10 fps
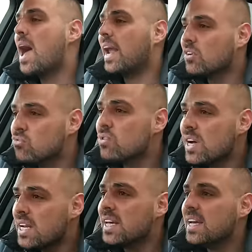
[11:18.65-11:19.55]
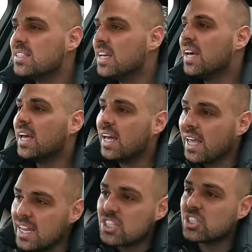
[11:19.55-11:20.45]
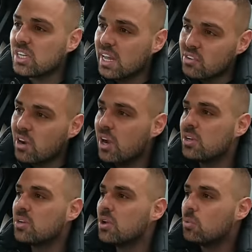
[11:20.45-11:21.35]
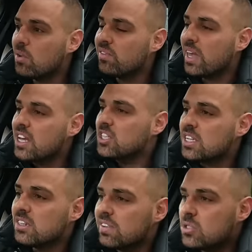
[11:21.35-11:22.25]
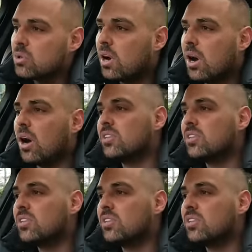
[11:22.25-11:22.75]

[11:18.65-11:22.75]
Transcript: And it really is each to their own with each individual car.